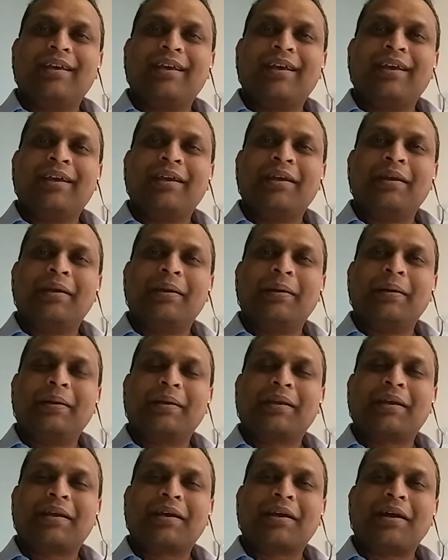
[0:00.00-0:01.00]
a
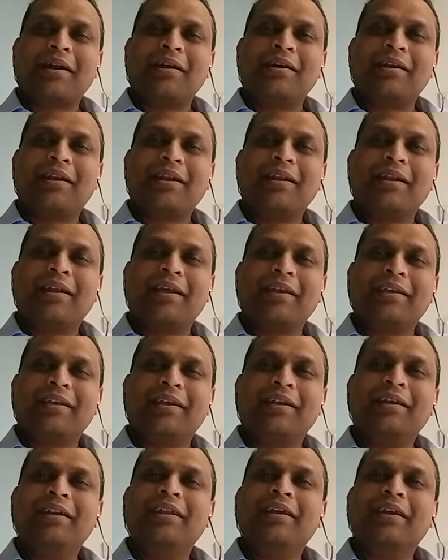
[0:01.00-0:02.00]
country like
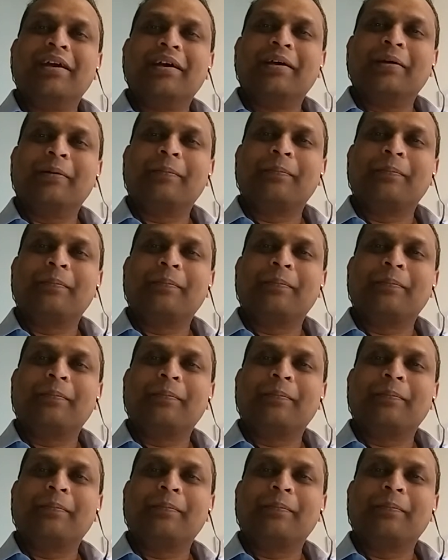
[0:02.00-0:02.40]
India